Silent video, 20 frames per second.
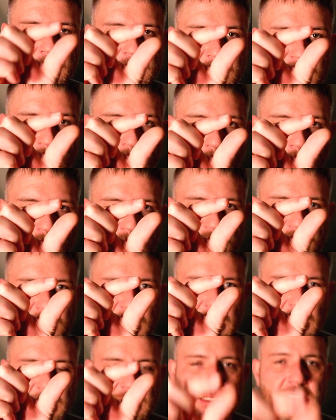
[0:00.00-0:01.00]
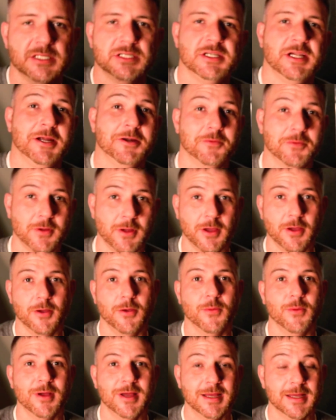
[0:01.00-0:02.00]
this close to letting this channel go.
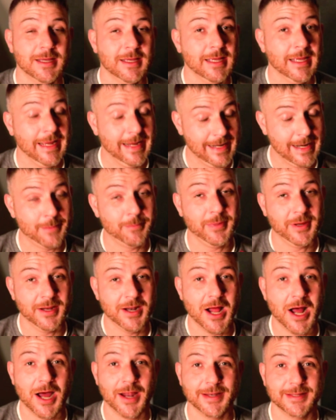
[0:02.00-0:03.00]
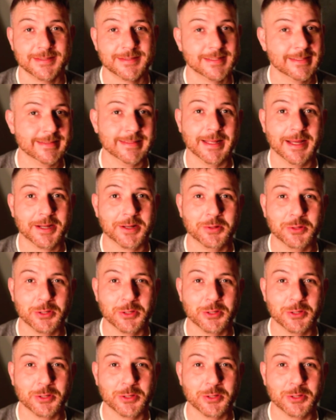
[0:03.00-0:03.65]
And I'm being honest, it's not